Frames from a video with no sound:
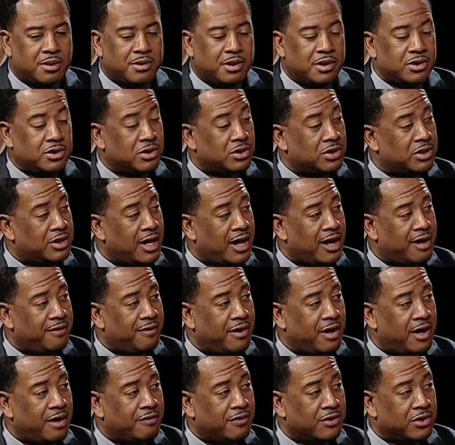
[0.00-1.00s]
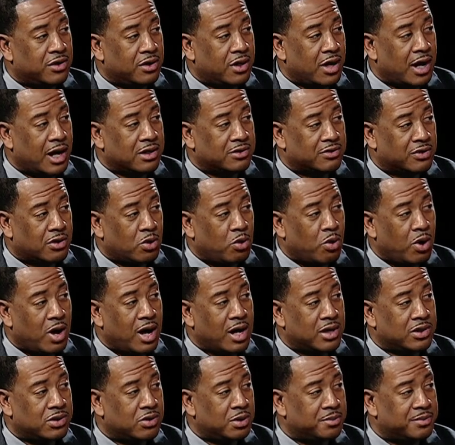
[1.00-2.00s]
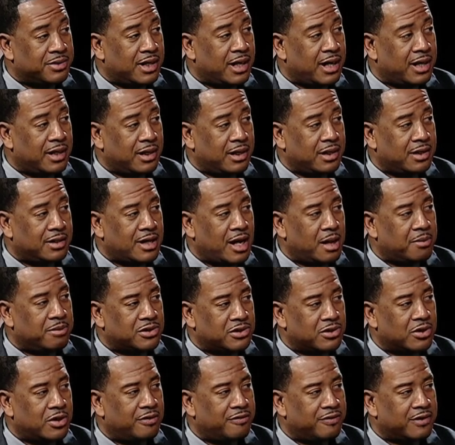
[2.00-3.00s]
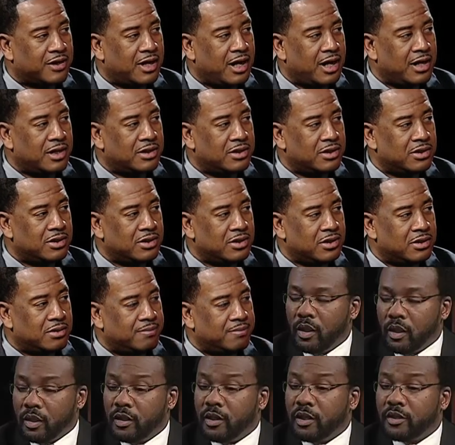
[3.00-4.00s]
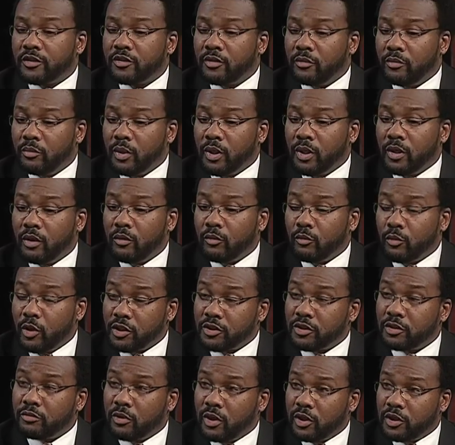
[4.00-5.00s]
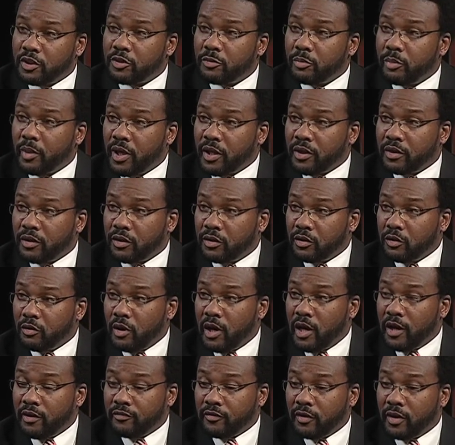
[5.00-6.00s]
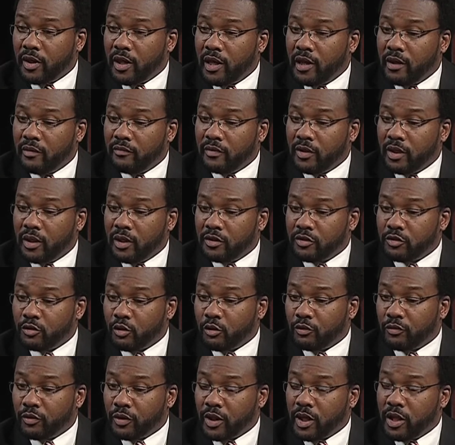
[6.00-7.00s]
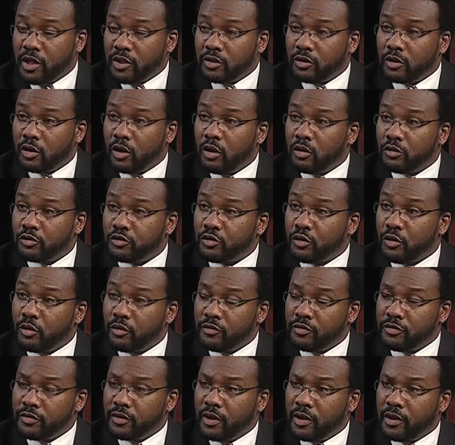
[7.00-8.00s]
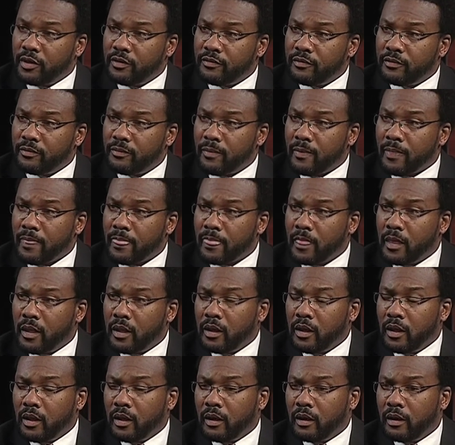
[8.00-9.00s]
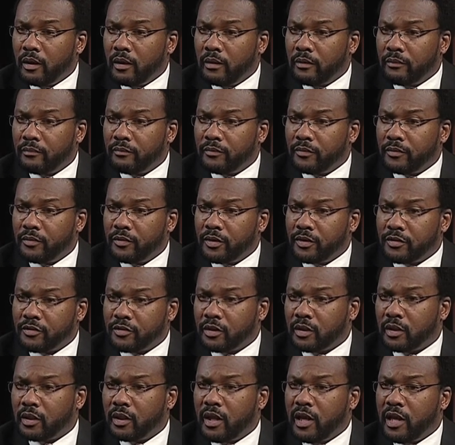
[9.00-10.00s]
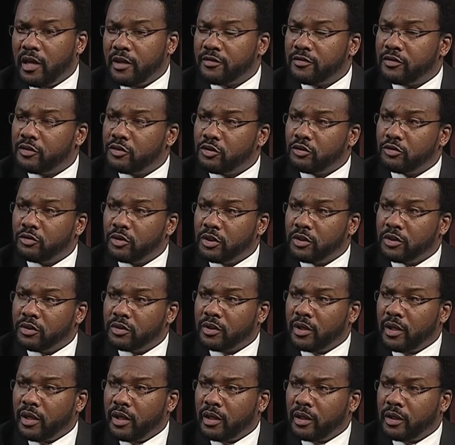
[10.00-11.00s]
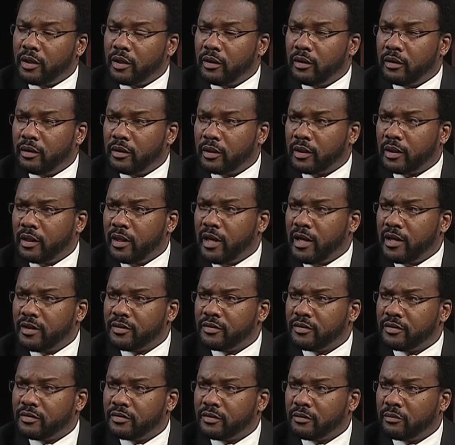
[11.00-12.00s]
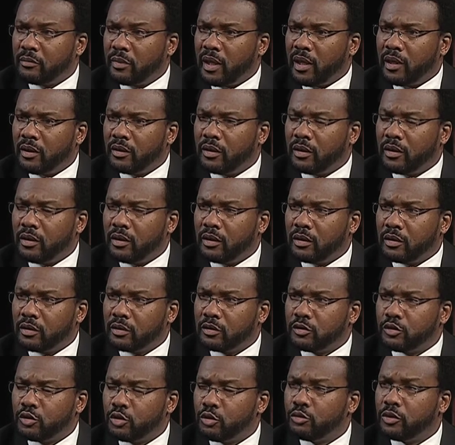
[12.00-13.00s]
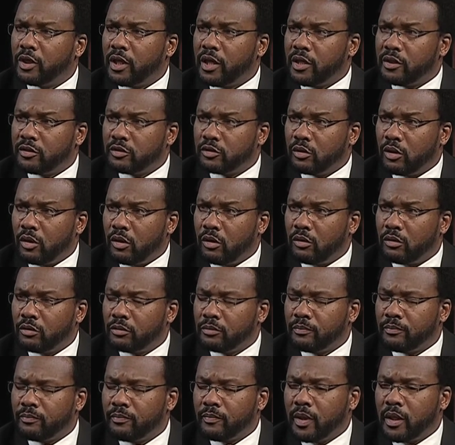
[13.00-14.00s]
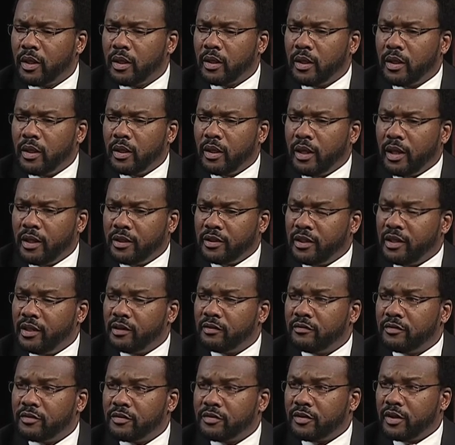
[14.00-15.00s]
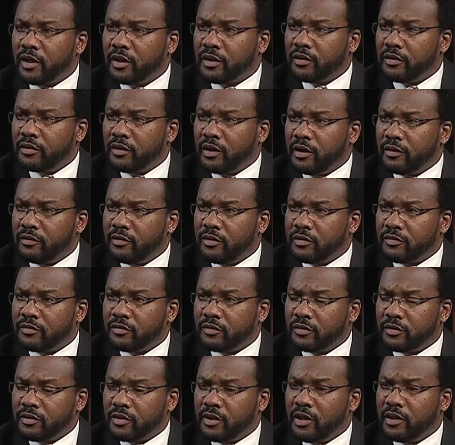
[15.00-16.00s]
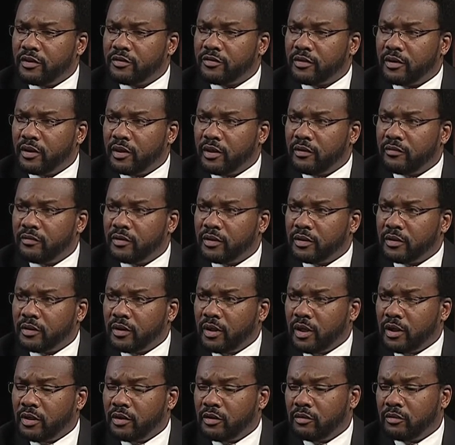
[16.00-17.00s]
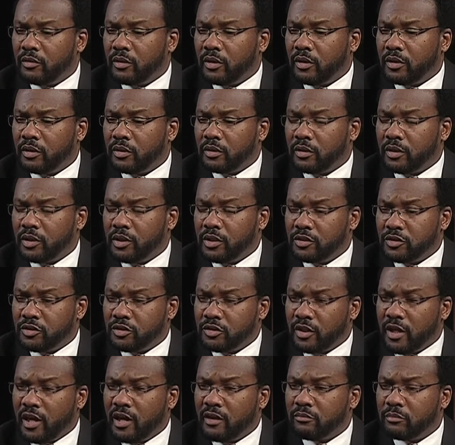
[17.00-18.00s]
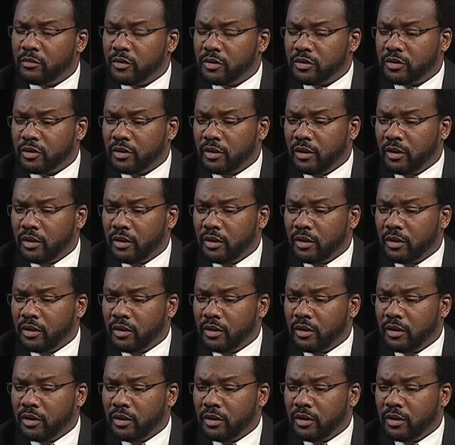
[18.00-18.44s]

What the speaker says: does your staff have? Are you guys required to obtain any type of certifications? Yes, to be a restaurant inspector, you have to have a certification called ServSafe. There's a class that you need to take. The class is about 2 days long. At the end of the second day, there's a test given, and each staff must